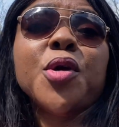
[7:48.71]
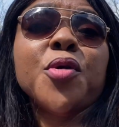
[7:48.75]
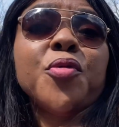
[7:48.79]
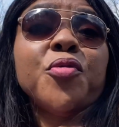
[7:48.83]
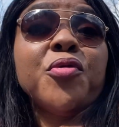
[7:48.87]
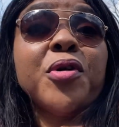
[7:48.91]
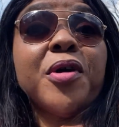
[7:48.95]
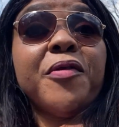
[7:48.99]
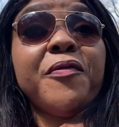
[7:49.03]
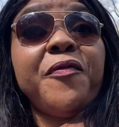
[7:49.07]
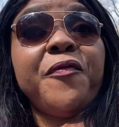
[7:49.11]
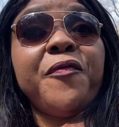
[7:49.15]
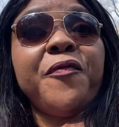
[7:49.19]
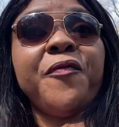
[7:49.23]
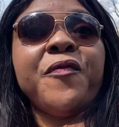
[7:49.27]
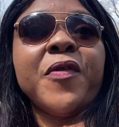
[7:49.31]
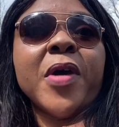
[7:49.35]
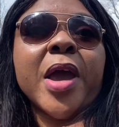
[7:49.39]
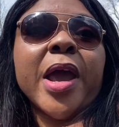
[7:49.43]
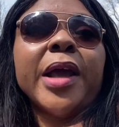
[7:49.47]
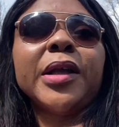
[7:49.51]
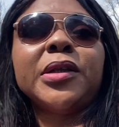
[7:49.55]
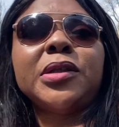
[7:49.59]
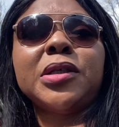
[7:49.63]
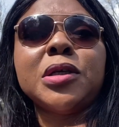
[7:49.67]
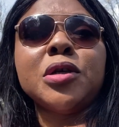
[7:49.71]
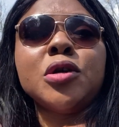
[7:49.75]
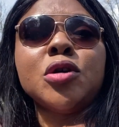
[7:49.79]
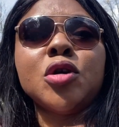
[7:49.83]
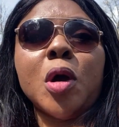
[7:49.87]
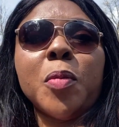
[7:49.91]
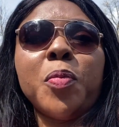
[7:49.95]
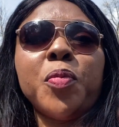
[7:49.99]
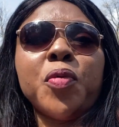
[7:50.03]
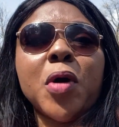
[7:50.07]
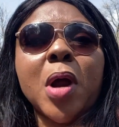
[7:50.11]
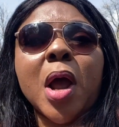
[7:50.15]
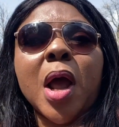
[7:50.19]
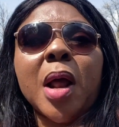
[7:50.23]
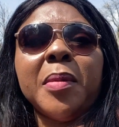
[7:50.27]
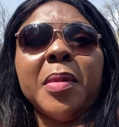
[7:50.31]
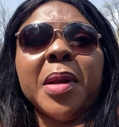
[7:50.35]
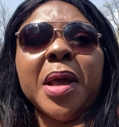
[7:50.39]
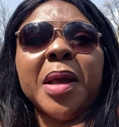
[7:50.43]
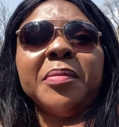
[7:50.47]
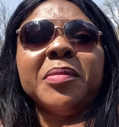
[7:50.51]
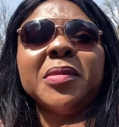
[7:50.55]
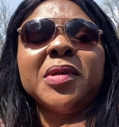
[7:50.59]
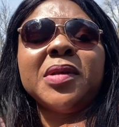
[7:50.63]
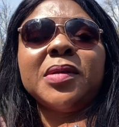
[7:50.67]
refer to your
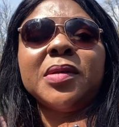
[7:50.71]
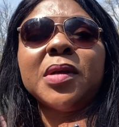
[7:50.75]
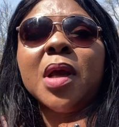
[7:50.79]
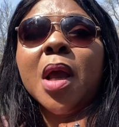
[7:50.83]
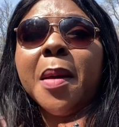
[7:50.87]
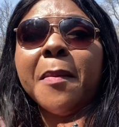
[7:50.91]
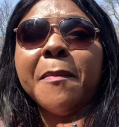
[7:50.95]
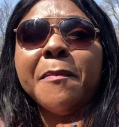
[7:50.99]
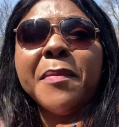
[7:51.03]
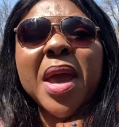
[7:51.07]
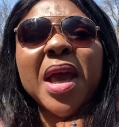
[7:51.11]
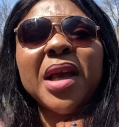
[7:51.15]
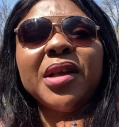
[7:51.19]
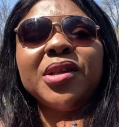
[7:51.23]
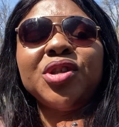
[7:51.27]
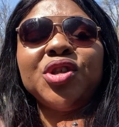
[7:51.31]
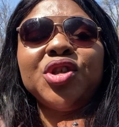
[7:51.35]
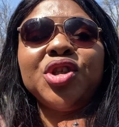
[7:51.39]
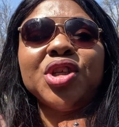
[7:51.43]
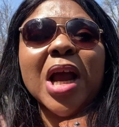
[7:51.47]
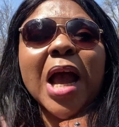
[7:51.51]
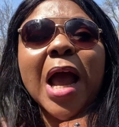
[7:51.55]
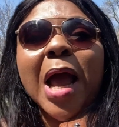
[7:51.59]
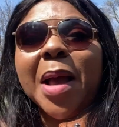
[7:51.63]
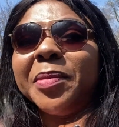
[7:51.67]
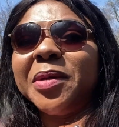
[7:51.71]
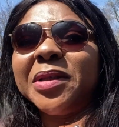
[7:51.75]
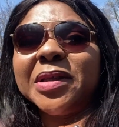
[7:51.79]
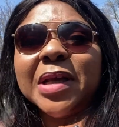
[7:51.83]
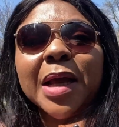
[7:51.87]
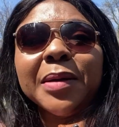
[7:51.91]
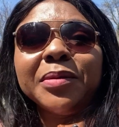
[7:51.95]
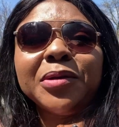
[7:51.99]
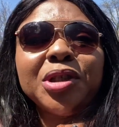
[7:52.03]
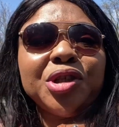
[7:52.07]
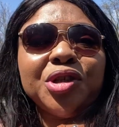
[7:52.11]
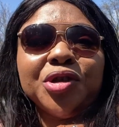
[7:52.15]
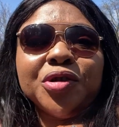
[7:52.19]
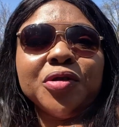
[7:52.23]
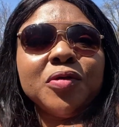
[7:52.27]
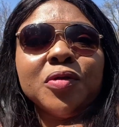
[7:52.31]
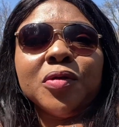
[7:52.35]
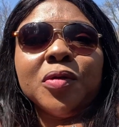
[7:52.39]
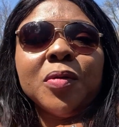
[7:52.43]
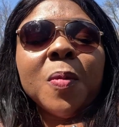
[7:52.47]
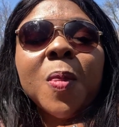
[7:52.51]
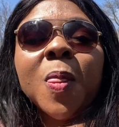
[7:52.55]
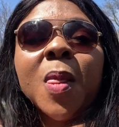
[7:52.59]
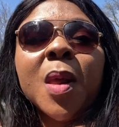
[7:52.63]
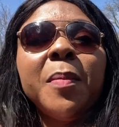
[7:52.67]
problems, make jabs at
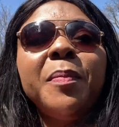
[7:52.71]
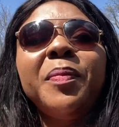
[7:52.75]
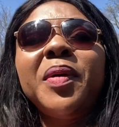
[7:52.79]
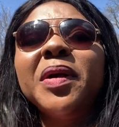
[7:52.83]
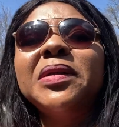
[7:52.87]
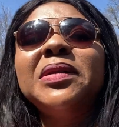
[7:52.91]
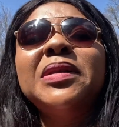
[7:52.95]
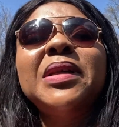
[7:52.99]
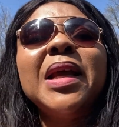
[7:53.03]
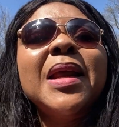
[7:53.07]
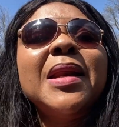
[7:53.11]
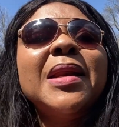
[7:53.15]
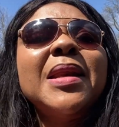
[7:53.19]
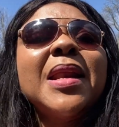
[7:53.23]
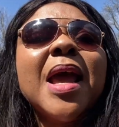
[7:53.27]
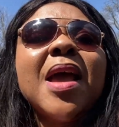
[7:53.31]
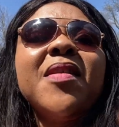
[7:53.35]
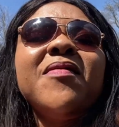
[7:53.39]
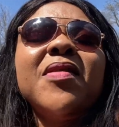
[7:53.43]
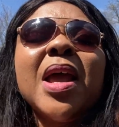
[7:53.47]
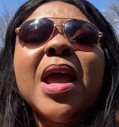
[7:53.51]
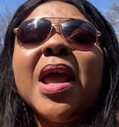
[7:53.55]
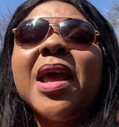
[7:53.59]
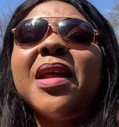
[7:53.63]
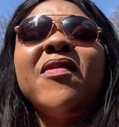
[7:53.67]
you, but they never,